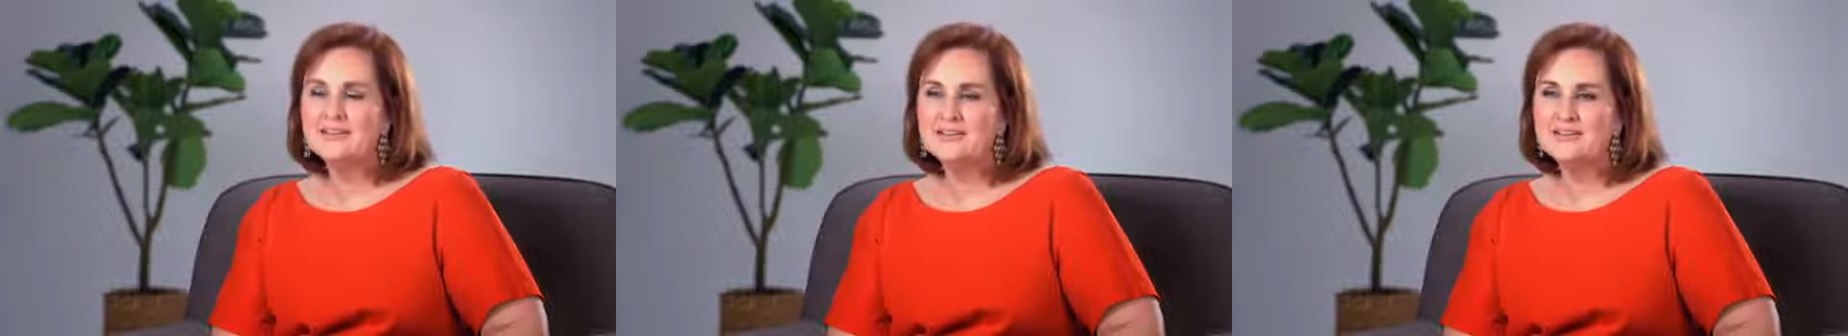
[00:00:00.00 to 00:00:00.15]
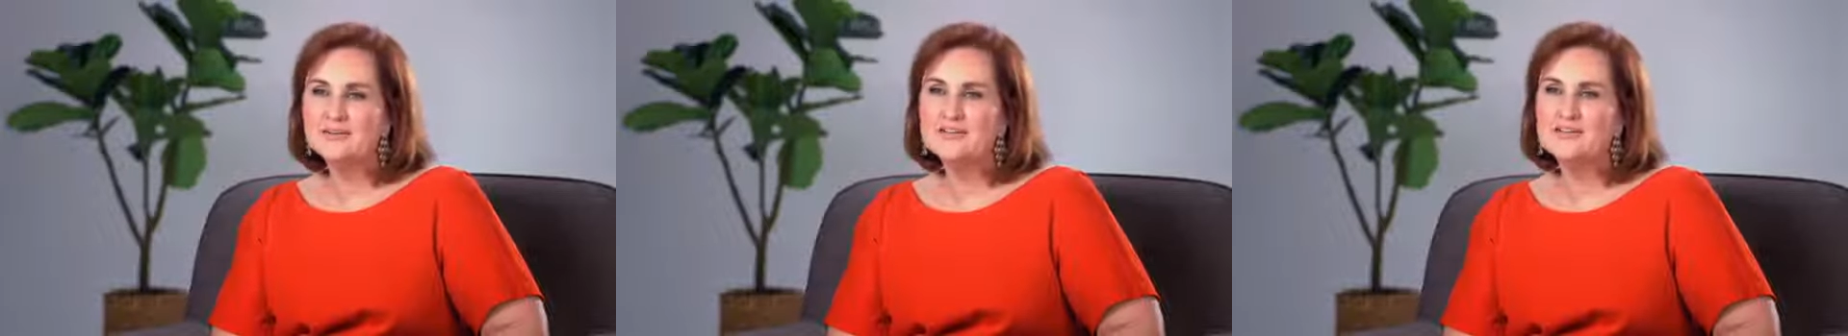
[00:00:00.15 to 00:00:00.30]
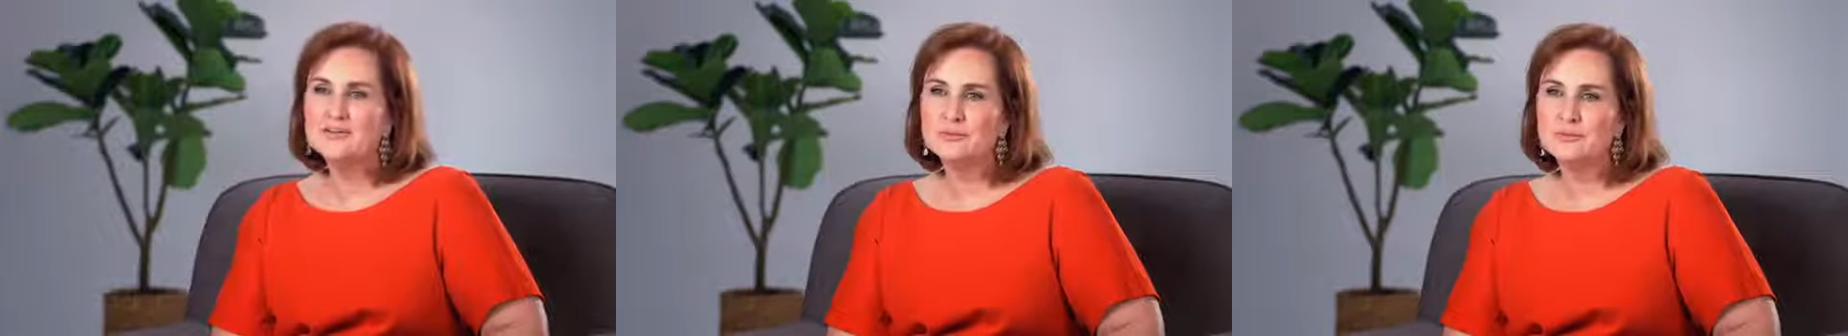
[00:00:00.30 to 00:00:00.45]

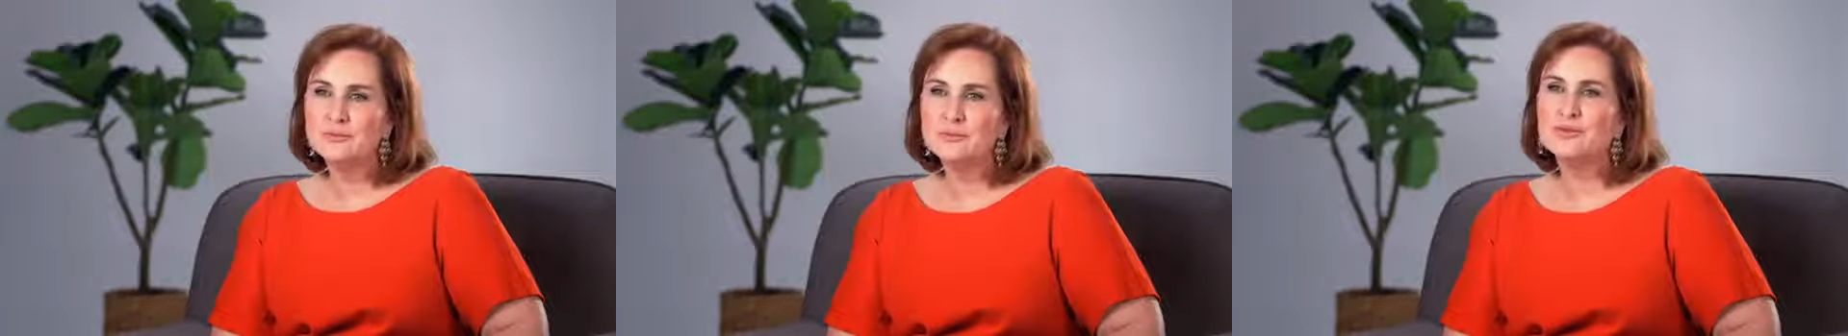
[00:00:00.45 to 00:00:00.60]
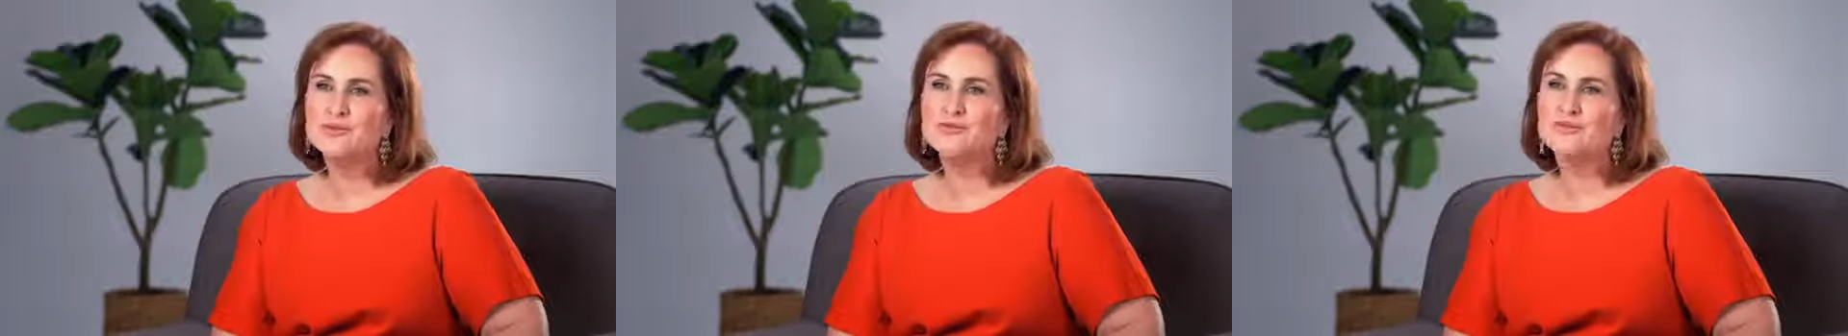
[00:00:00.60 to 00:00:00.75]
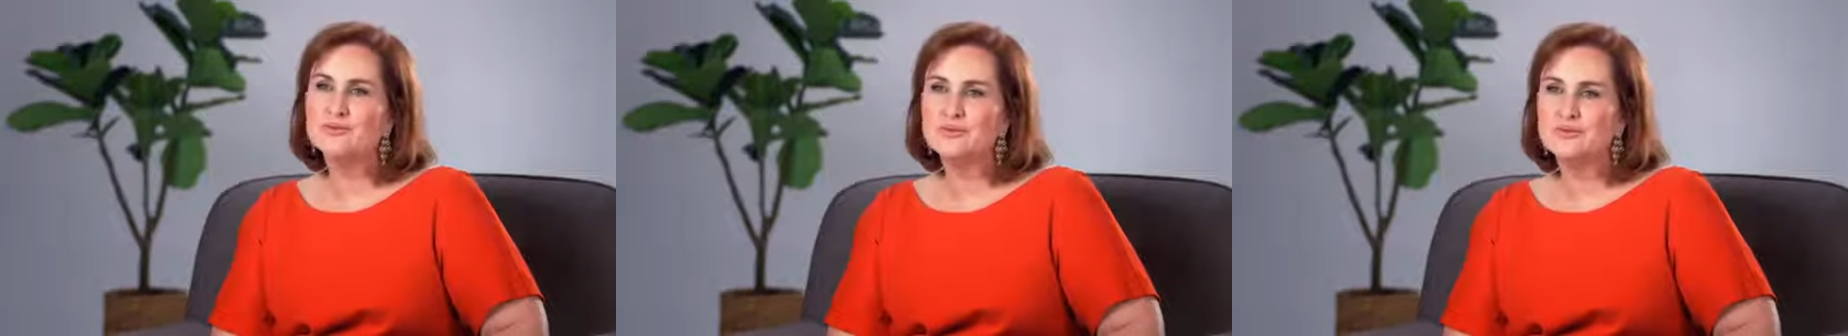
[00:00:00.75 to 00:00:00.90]
instant
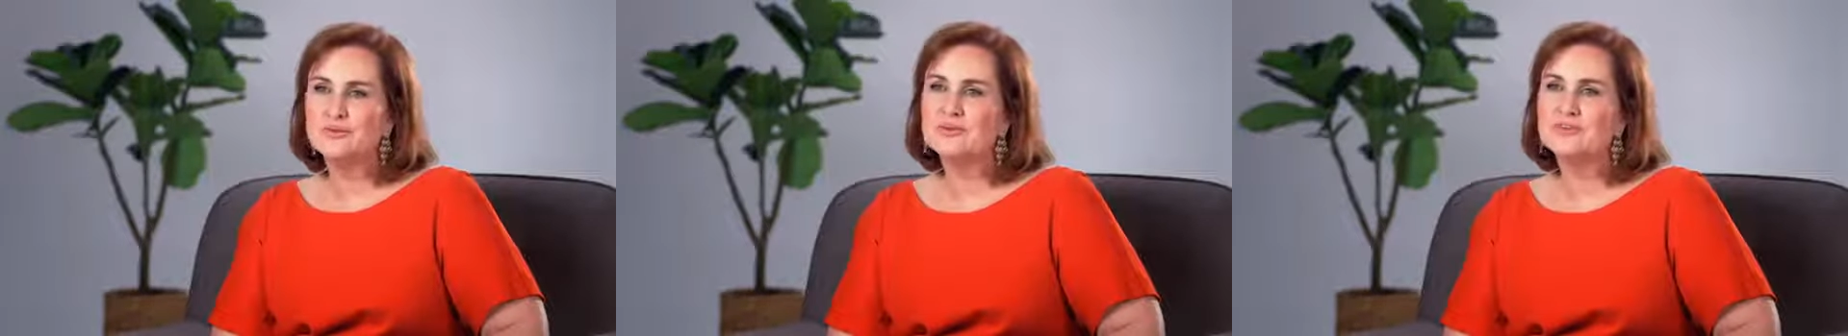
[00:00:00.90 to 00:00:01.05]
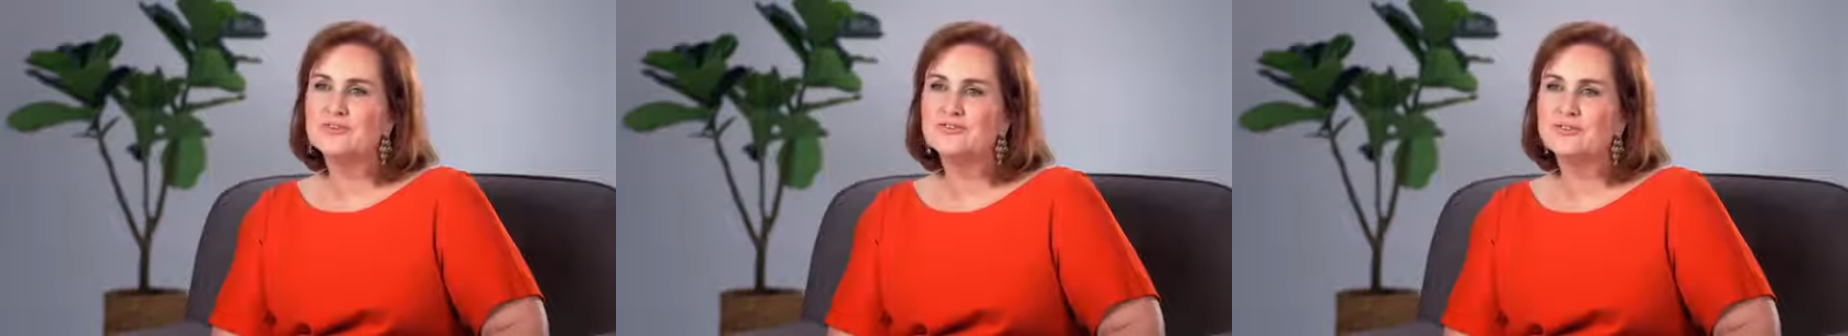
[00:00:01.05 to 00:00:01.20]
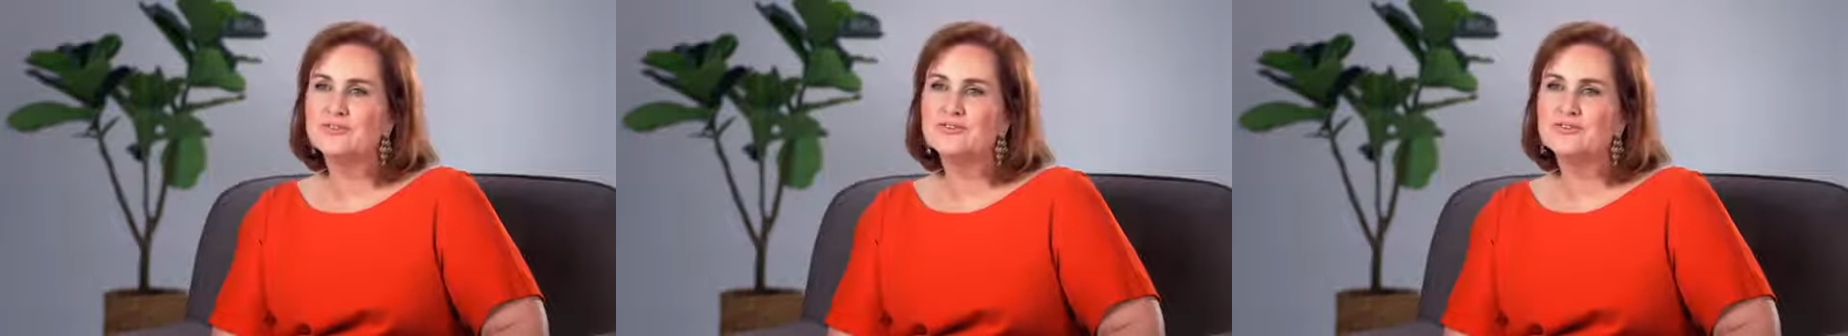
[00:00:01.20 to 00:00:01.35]
beautiful
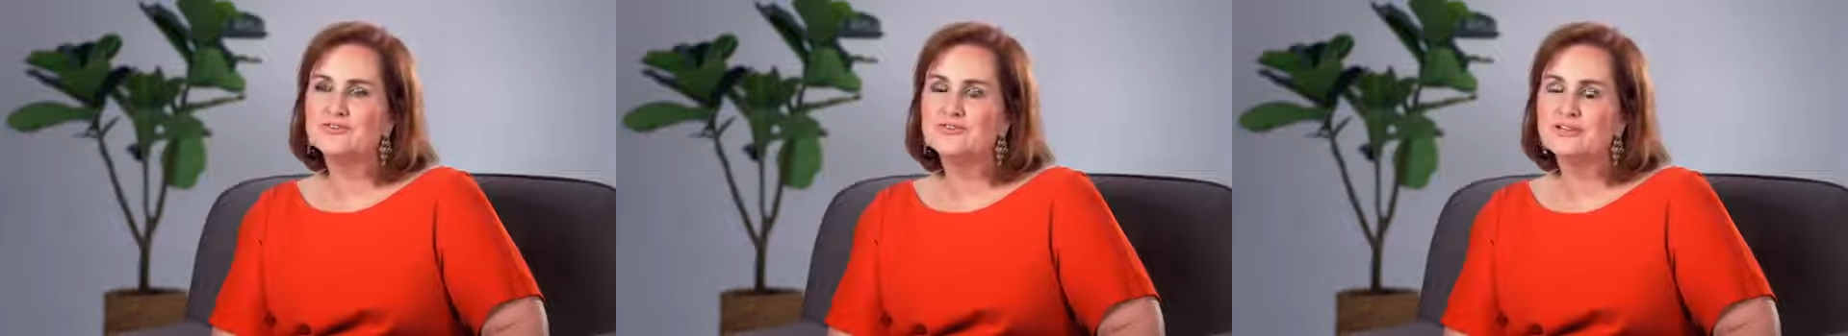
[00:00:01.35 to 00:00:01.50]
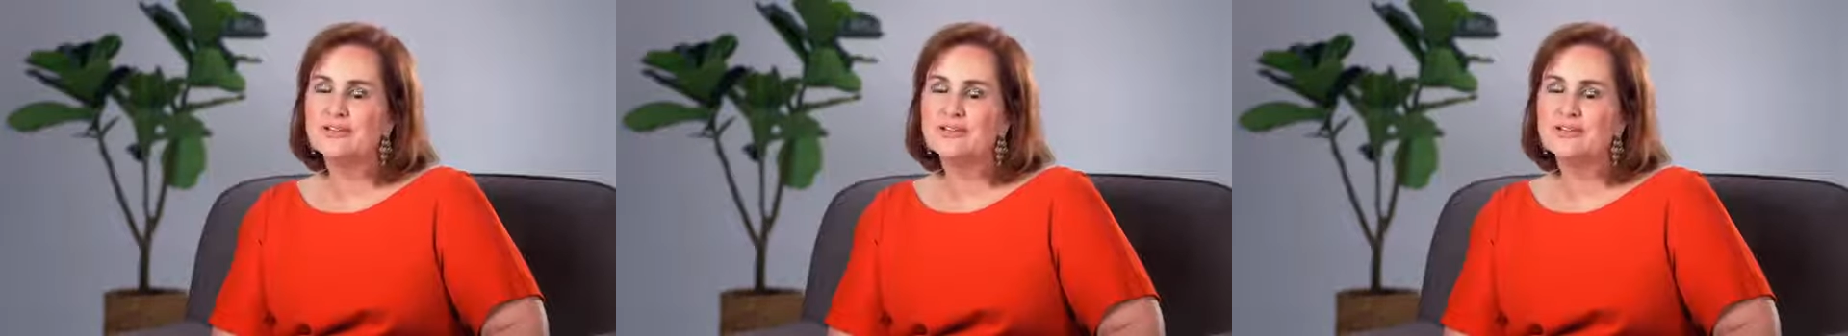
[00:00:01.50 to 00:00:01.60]
results